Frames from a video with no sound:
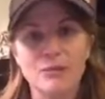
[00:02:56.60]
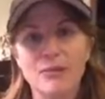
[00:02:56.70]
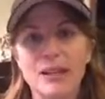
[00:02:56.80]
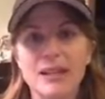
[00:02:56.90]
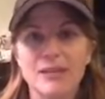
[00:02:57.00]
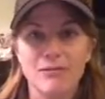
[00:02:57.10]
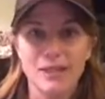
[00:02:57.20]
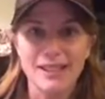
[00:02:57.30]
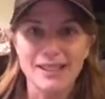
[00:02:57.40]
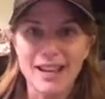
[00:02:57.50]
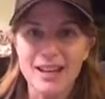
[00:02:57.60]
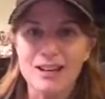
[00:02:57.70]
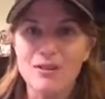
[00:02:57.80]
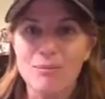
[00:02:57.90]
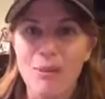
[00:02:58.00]
When we set a
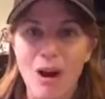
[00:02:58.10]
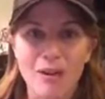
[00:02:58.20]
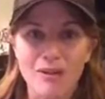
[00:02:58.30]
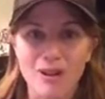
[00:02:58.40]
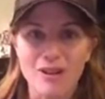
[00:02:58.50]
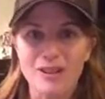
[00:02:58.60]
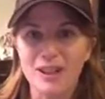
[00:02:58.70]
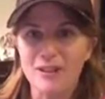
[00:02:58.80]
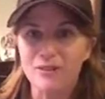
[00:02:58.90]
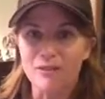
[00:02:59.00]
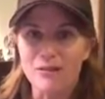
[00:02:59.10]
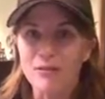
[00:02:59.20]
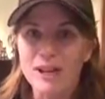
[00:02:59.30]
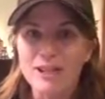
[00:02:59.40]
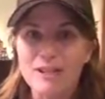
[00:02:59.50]
new bar for ourselves and we
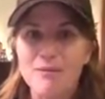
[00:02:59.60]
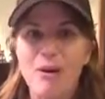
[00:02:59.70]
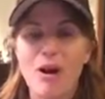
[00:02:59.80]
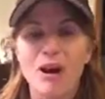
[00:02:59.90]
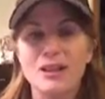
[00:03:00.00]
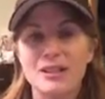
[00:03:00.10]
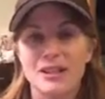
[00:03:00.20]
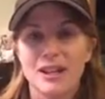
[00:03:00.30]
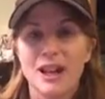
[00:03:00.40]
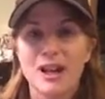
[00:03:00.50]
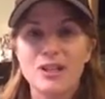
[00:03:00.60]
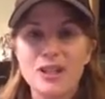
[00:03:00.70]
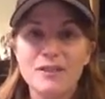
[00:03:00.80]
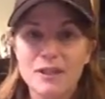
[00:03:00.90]
raise the bar to achieve